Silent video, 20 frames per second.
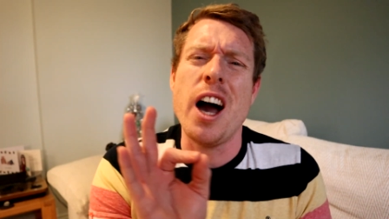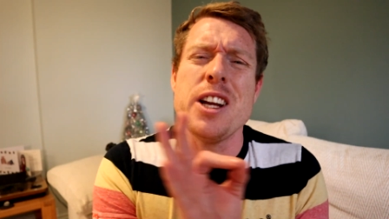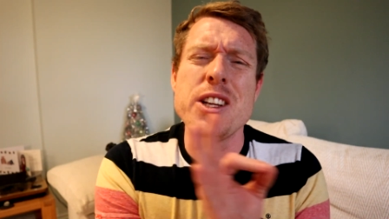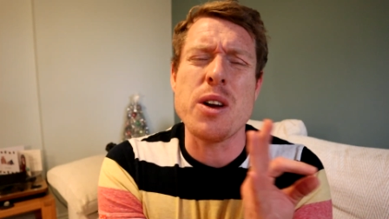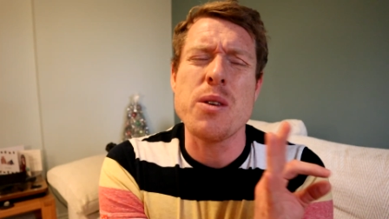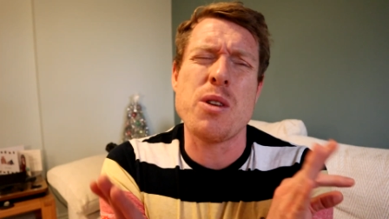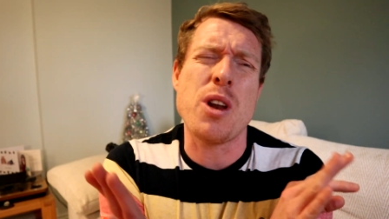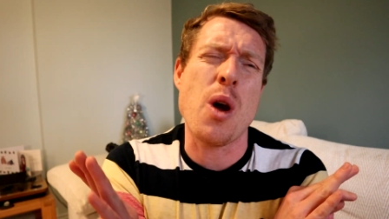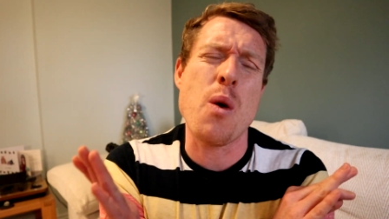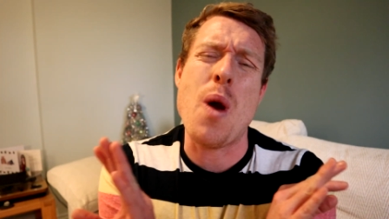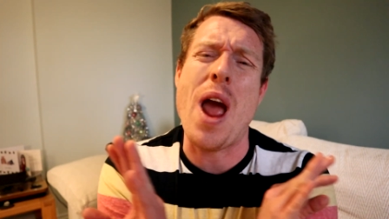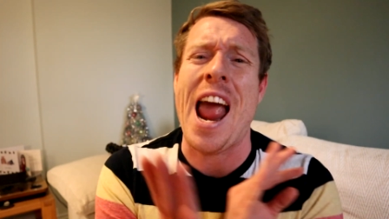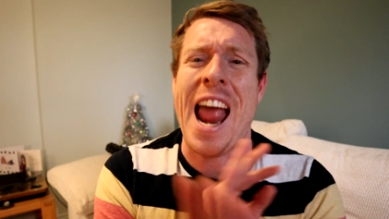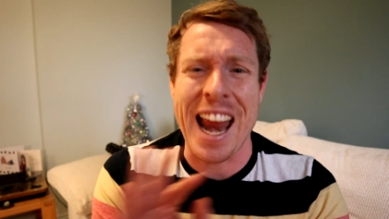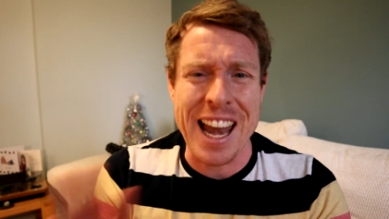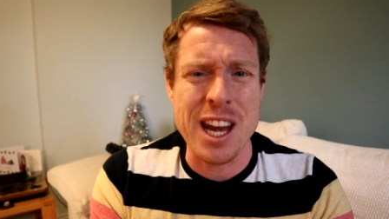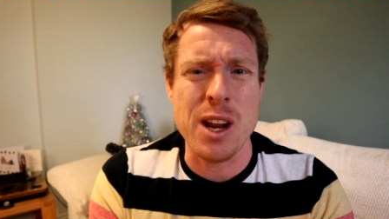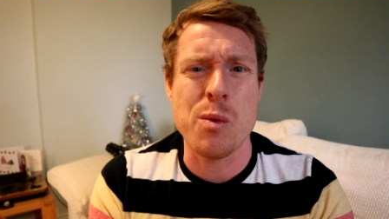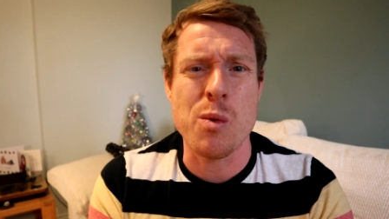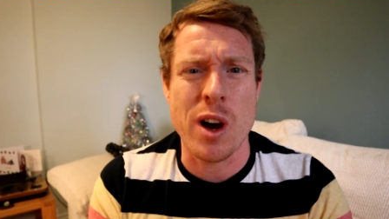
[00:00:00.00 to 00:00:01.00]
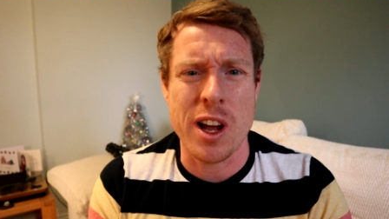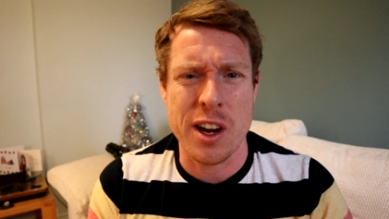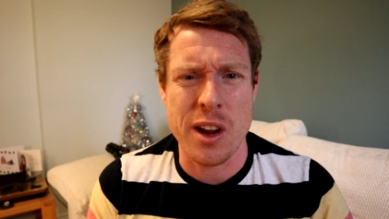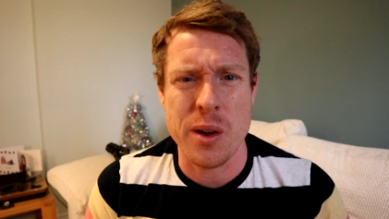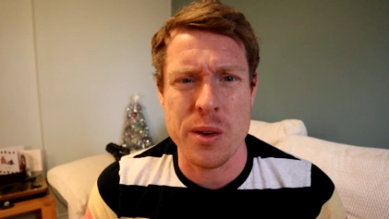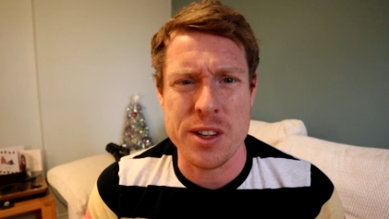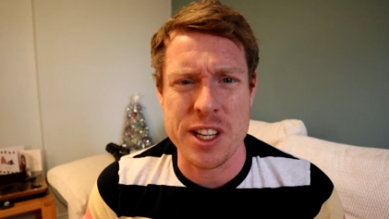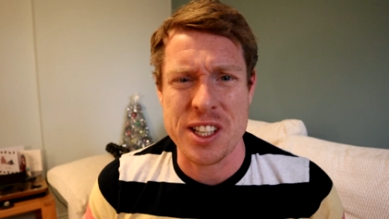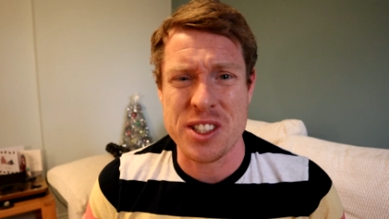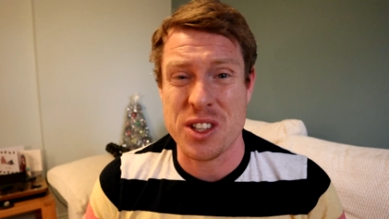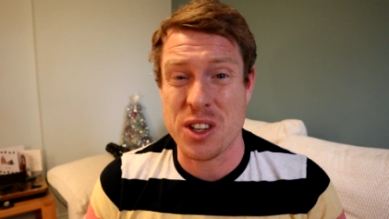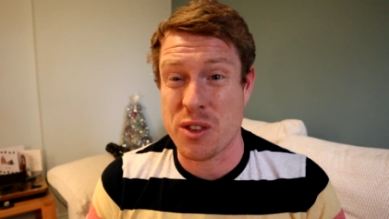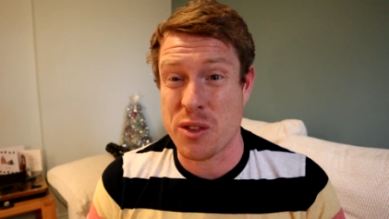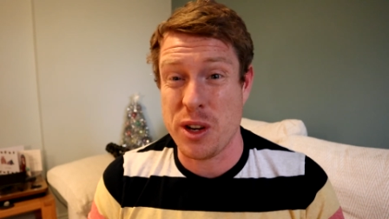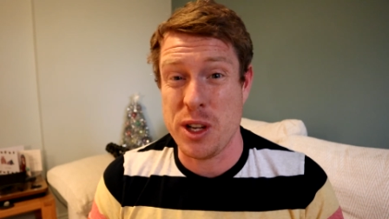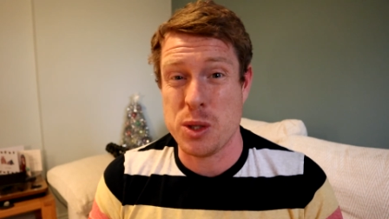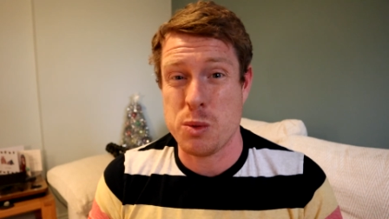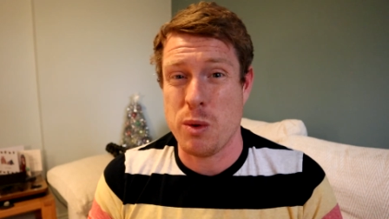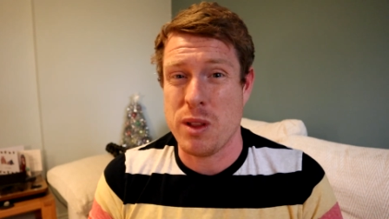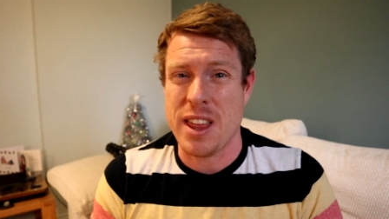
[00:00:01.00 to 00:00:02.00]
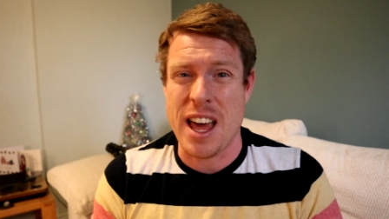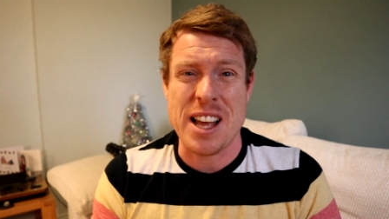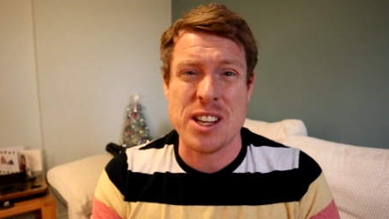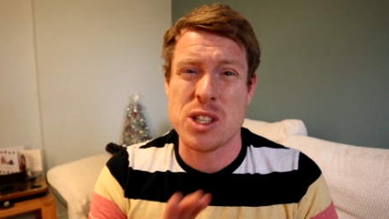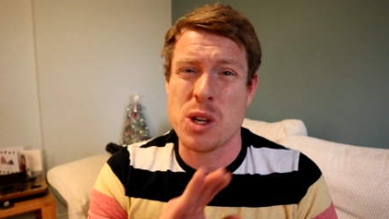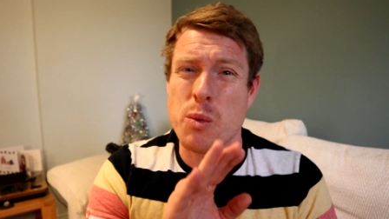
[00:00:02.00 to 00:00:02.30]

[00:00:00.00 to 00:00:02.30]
I don't know anyone who disagrees with that.